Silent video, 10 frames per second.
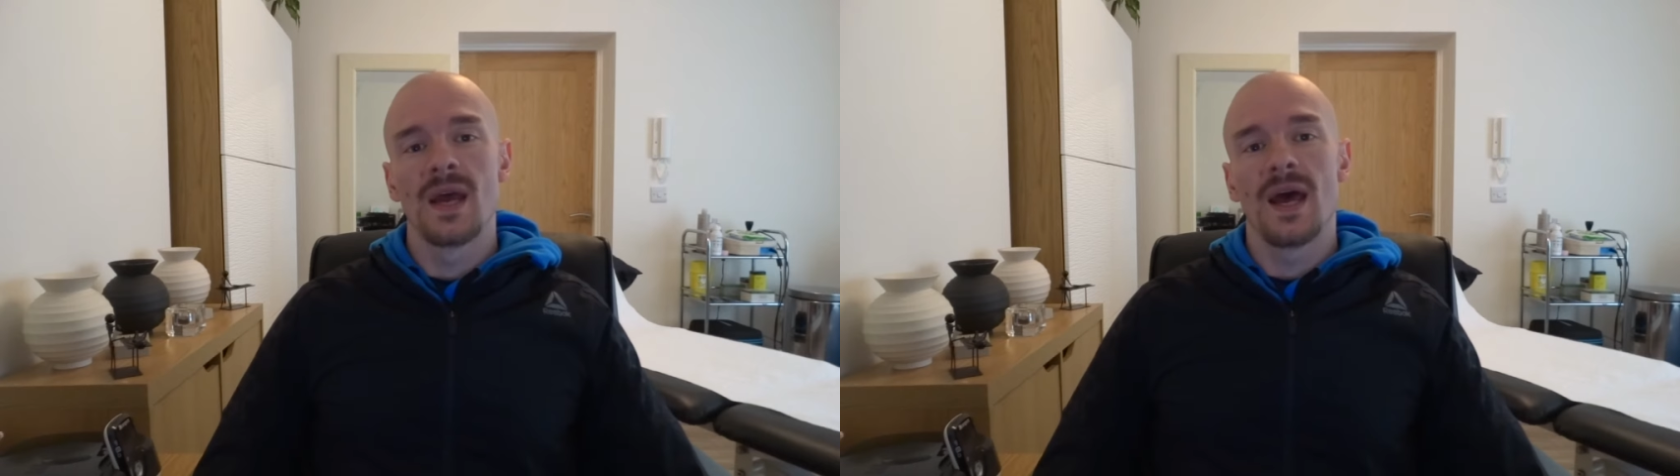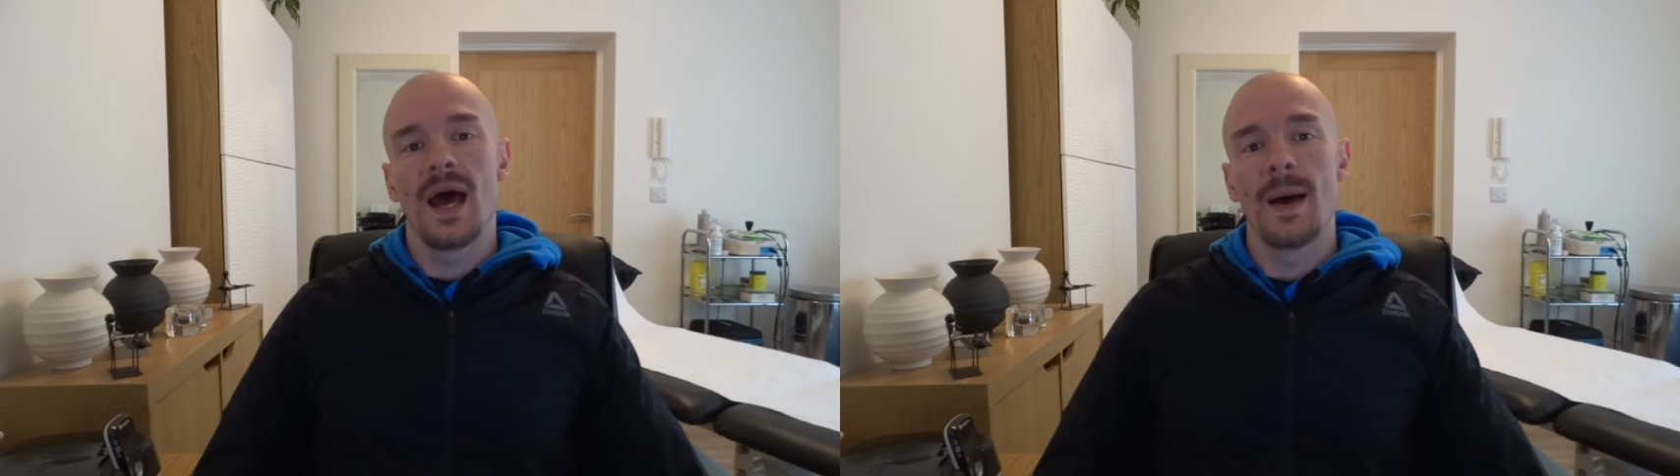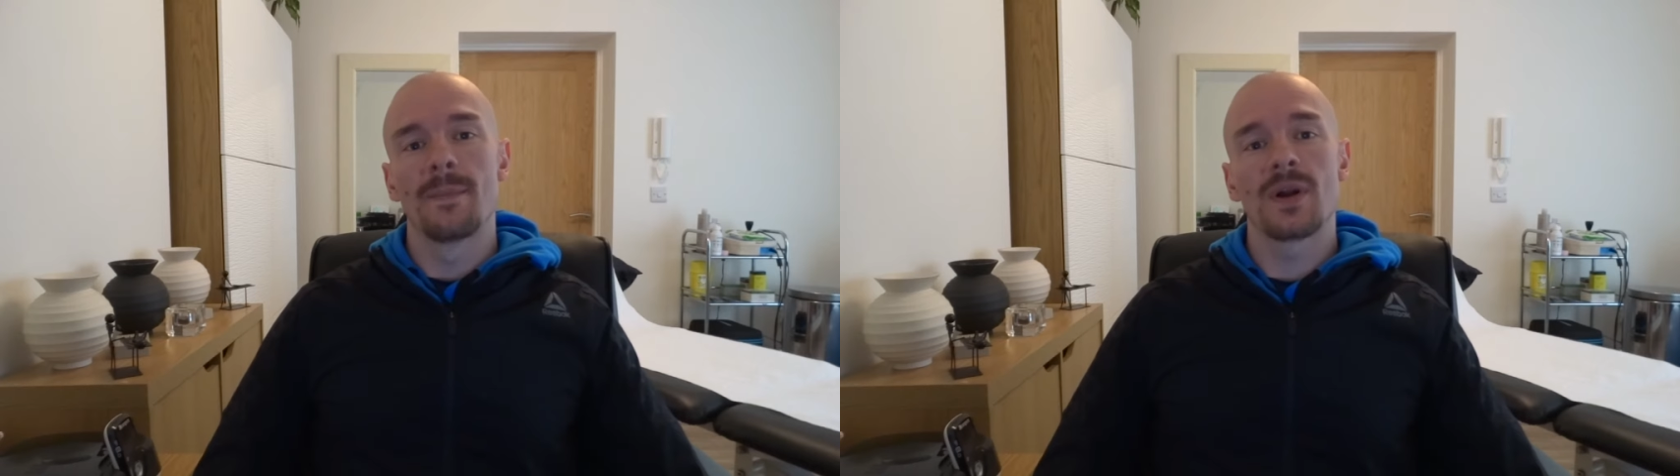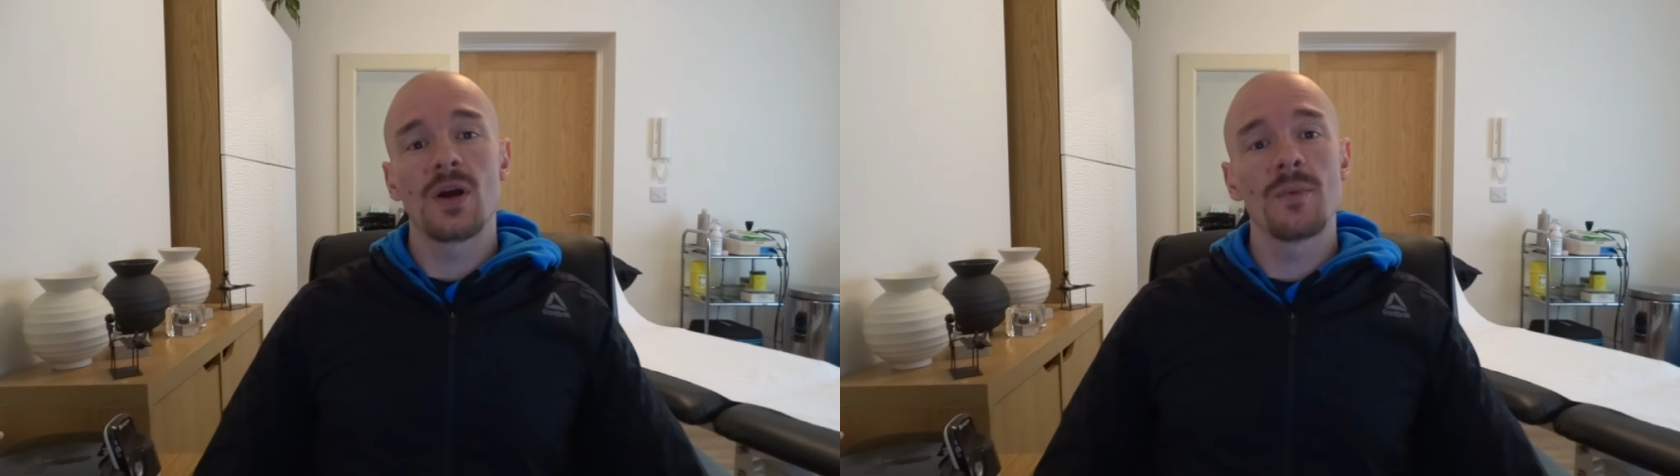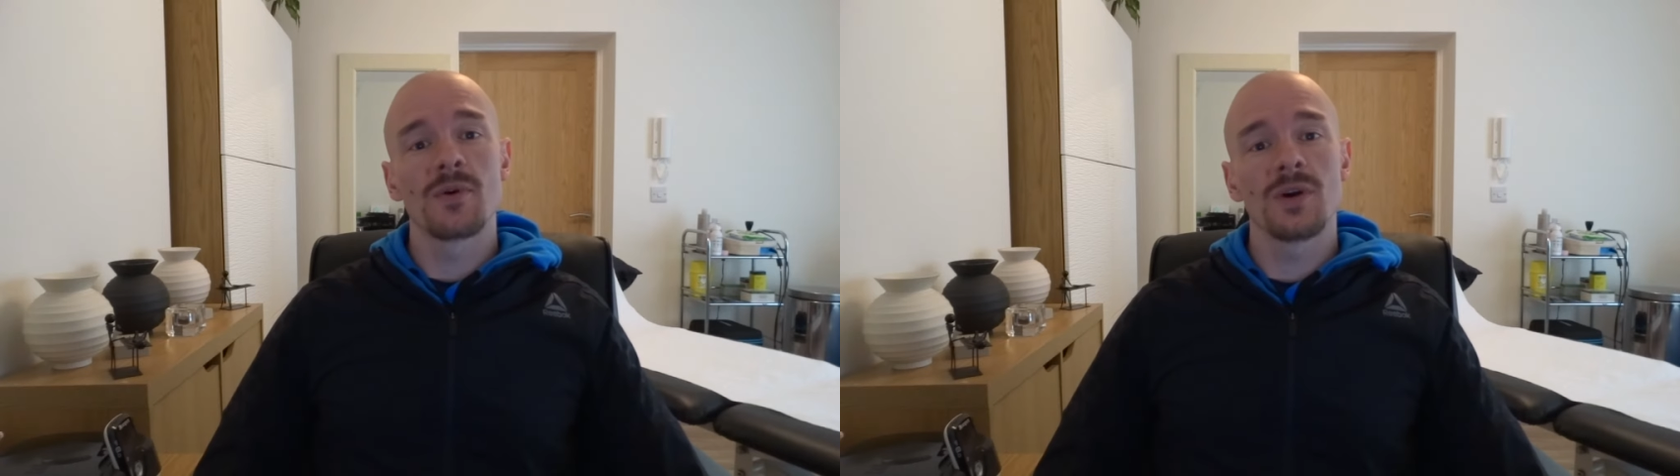But I've
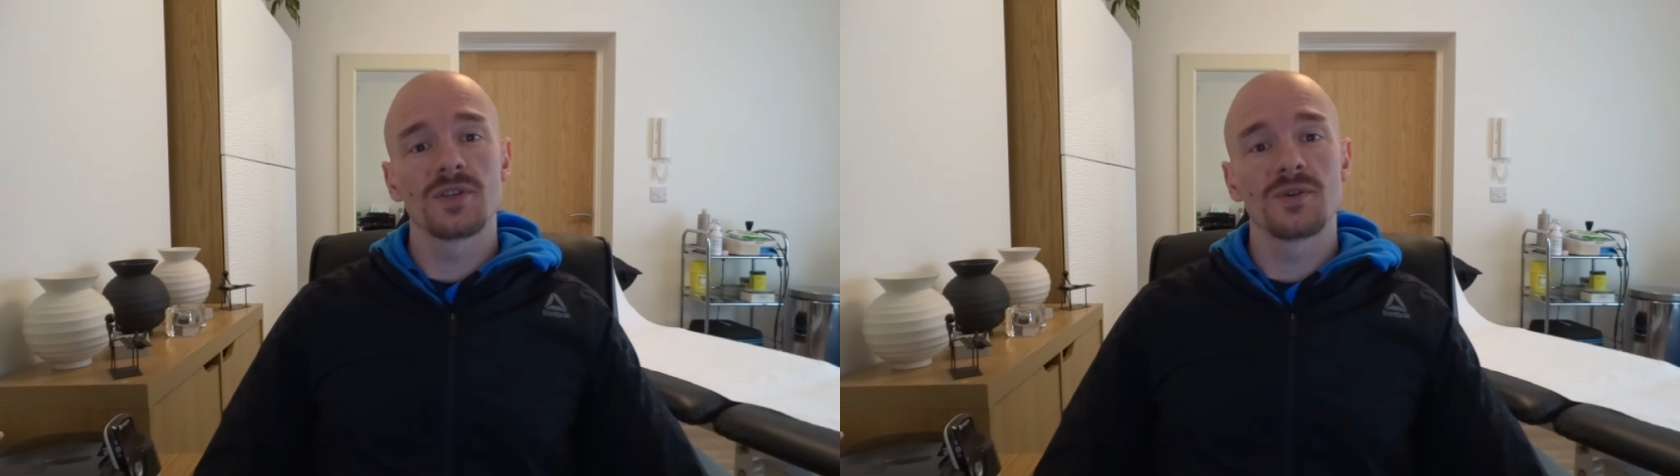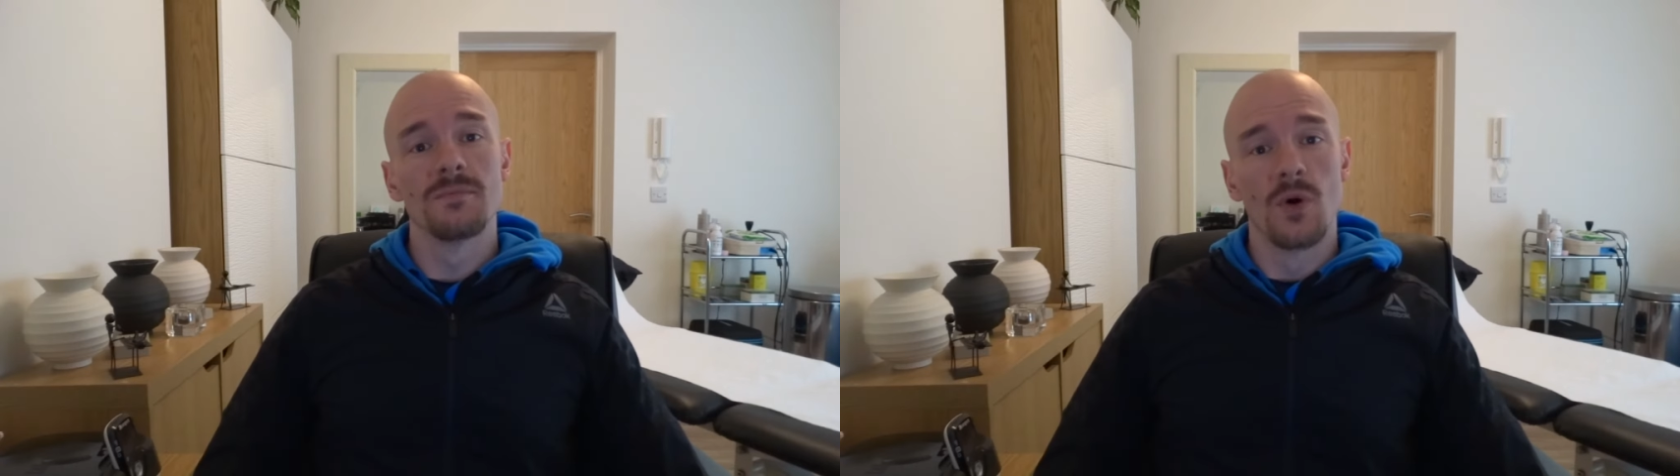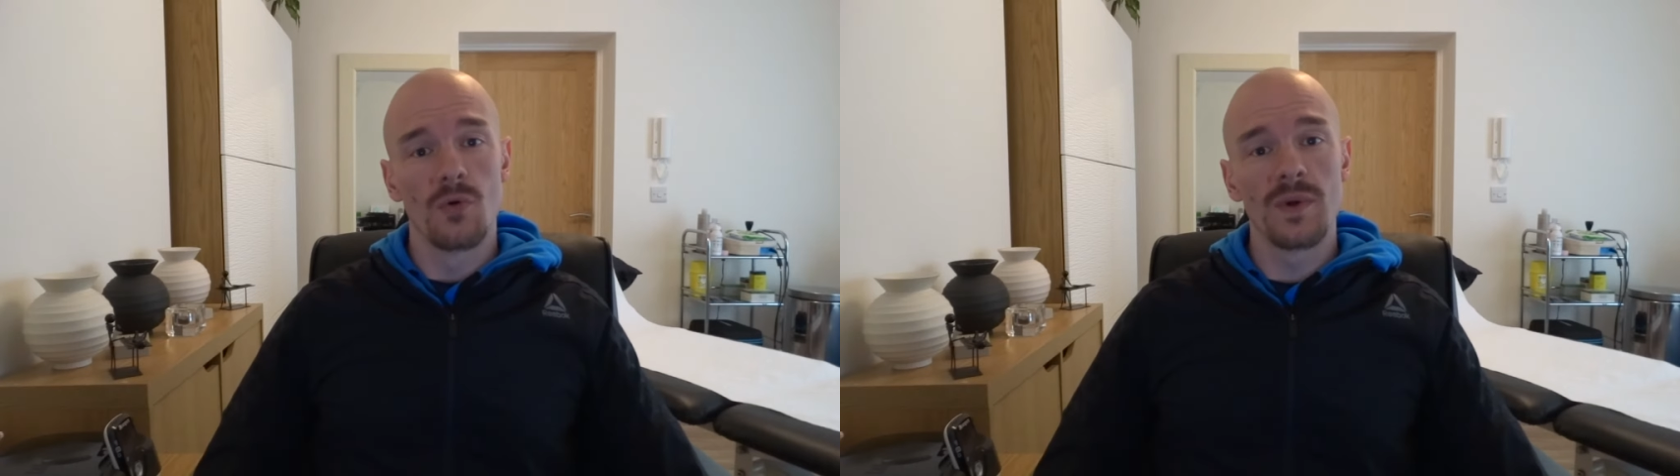come across some more